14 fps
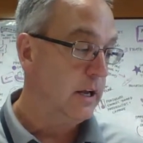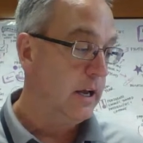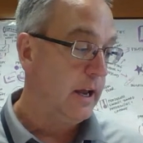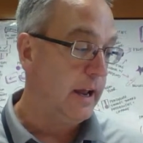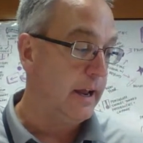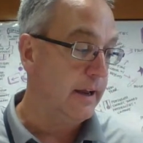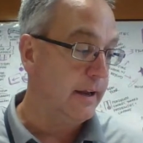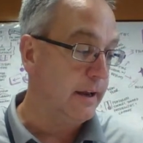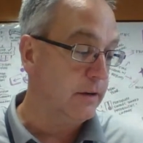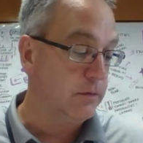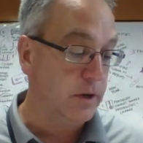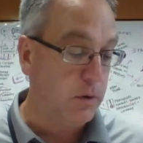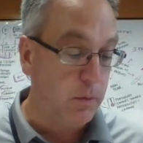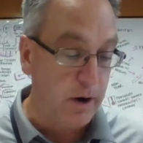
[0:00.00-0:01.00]
and, and
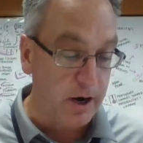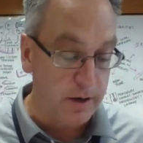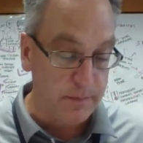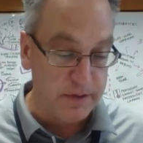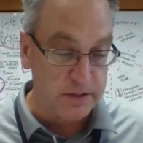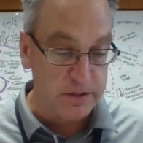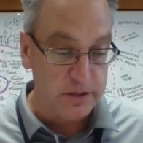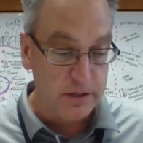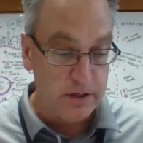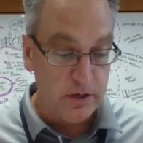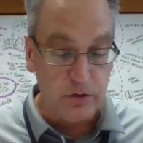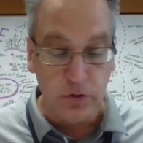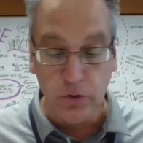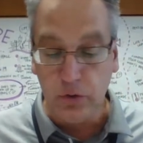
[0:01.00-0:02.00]
requirements
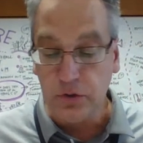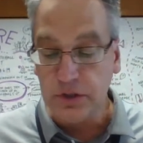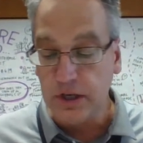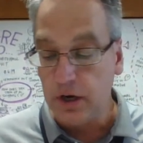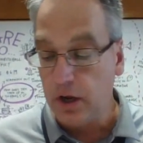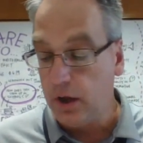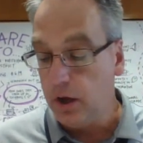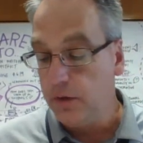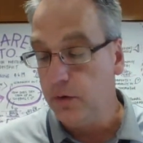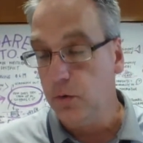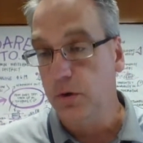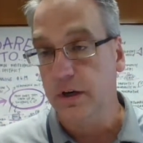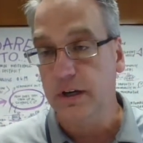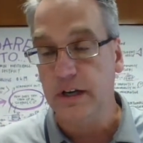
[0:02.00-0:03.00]
news that other
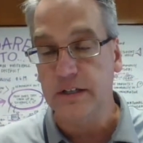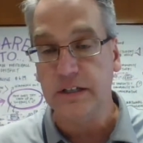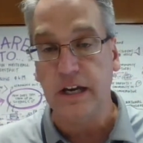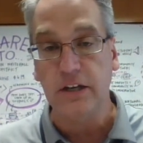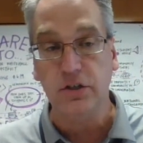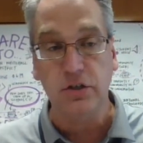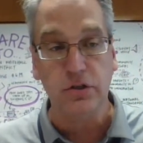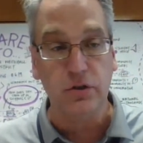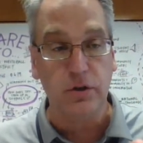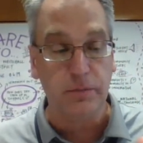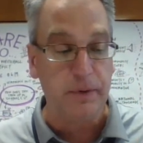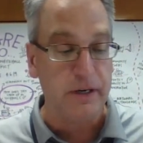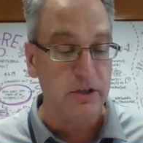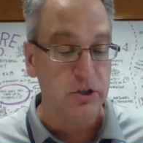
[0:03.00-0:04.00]
organizations are
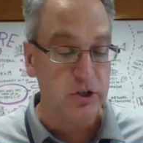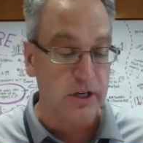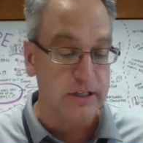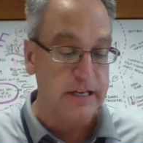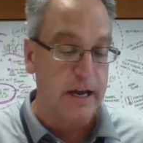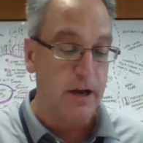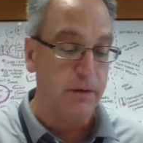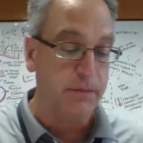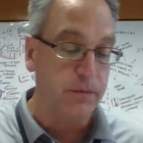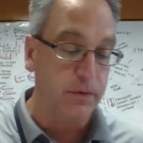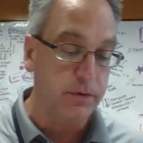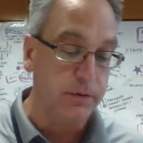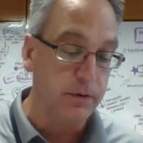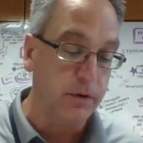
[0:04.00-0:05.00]
being shut down for
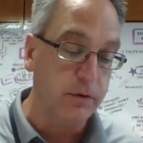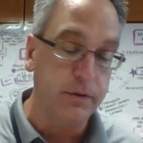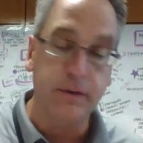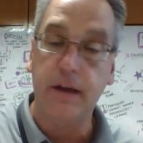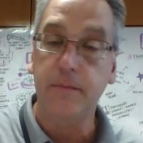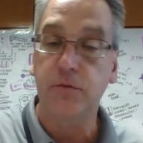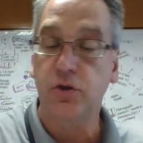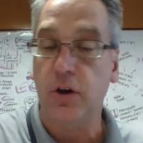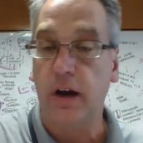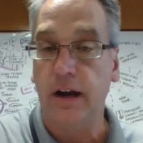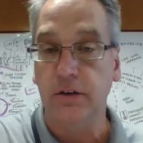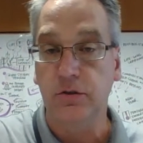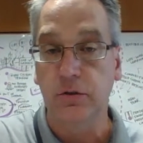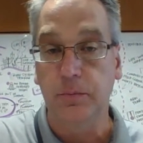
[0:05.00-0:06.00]
their, them
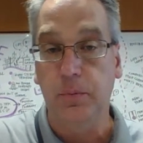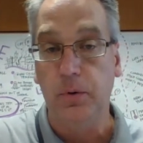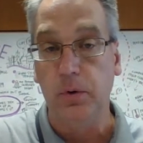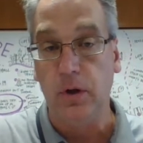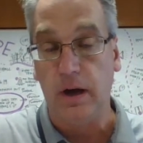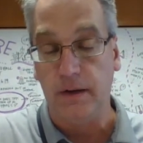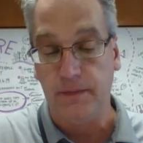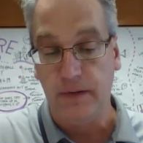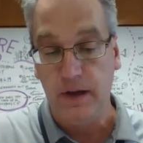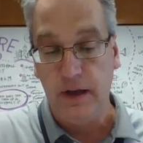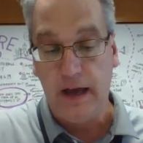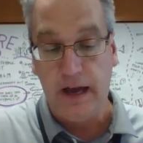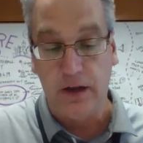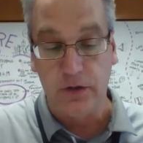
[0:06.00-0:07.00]
trying to pull off
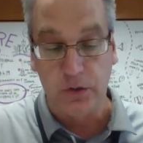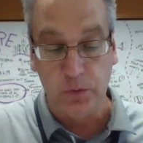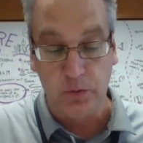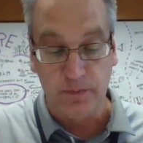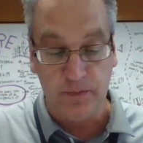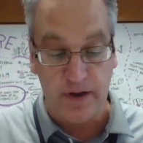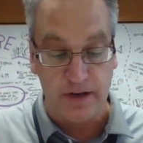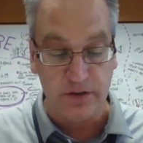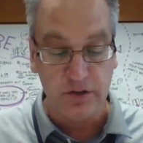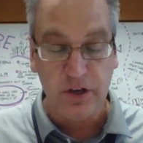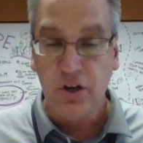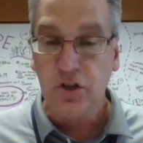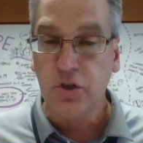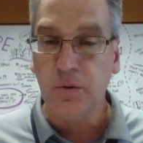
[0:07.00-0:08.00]
outdoor events.
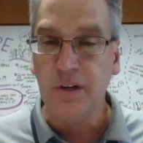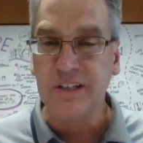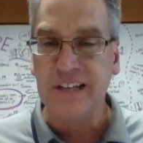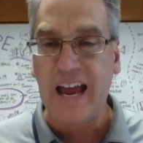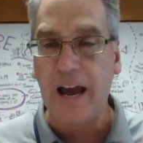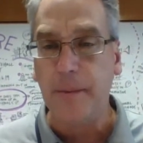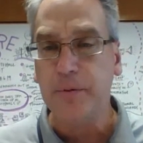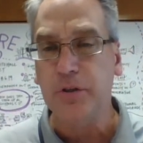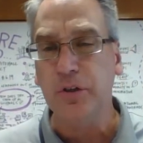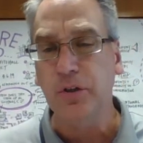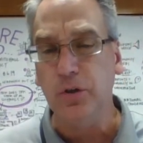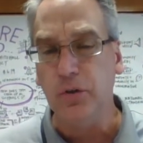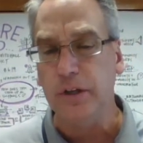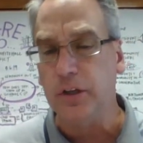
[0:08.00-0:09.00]
So it is
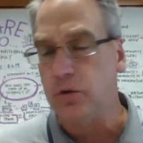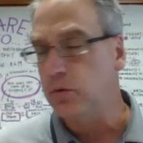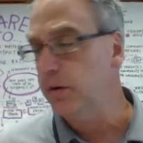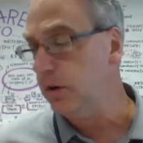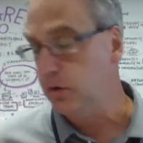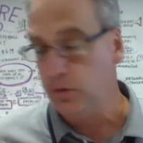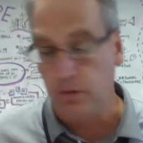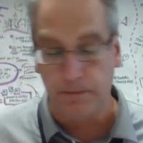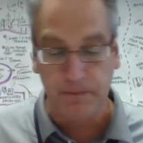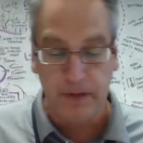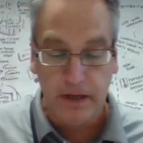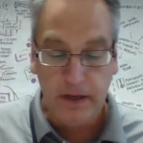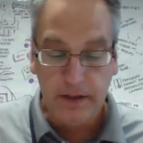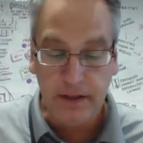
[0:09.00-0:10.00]
absolutely critical
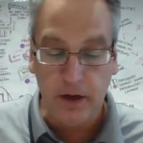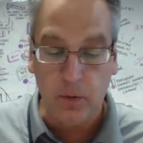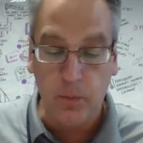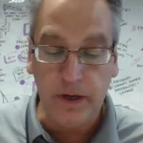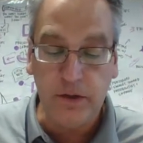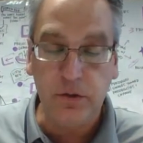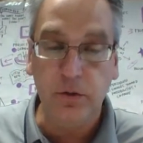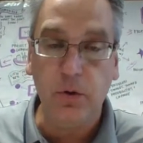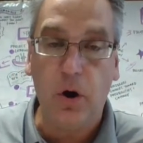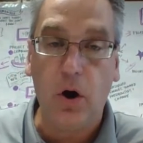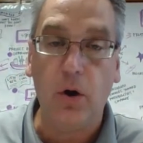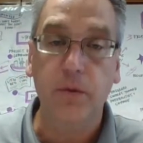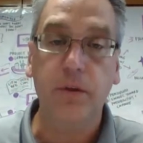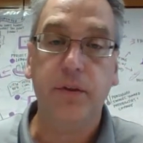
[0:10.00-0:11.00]
that we do
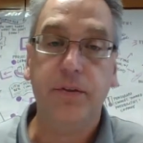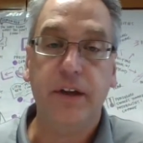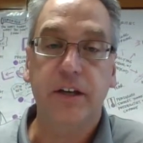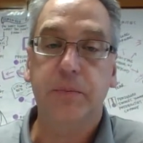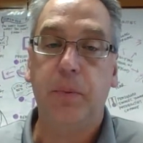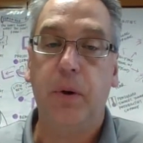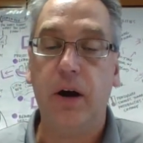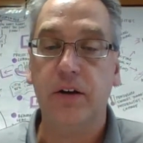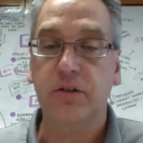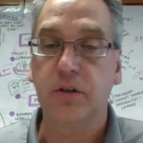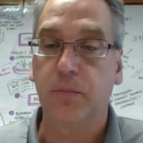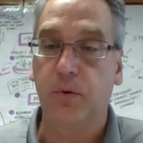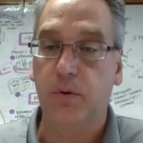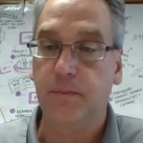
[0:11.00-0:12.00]
all the things
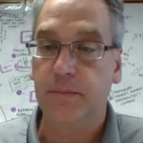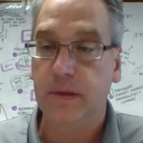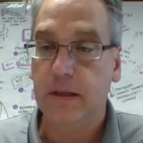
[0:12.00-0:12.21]
possible